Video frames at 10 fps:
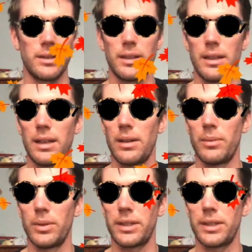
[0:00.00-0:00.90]
And we'll
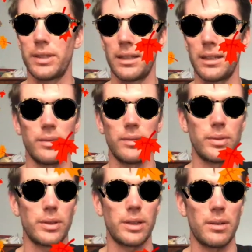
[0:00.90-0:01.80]
take the
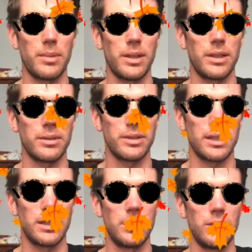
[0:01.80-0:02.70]
foreground emitters and say,
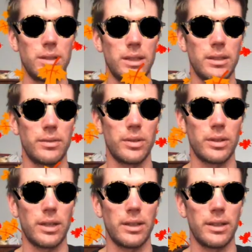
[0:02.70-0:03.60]
you are now the foreground
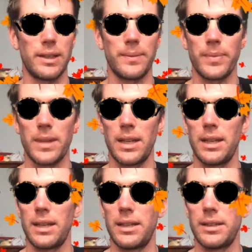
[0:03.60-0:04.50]
layer.
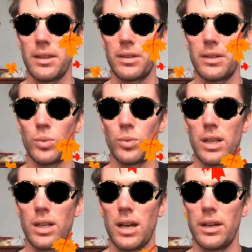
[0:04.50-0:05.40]
And then there's one
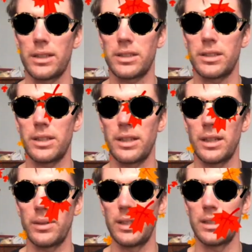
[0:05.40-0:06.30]
extra thing we
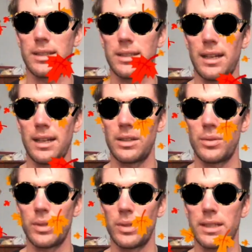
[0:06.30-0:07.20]
need to change, which
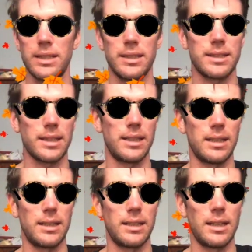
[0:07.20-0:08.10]
is in
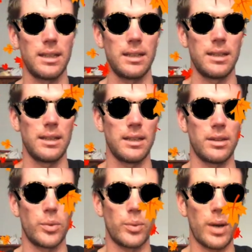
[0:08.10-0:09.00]
the
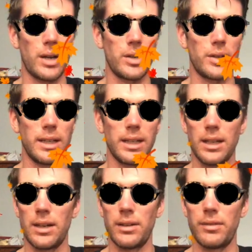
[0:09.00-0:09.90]
rendering
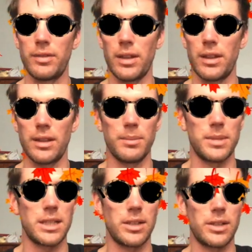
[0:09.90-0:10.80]
of the
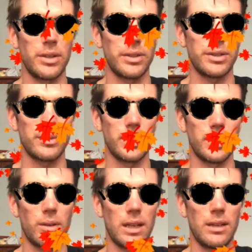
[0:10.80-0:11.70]
materials. We go to
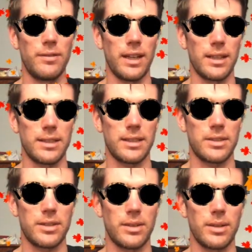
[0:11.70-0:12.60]
advanced. That's right,
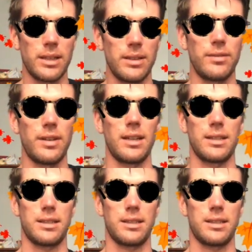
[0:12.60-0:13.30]
we're getting advanced.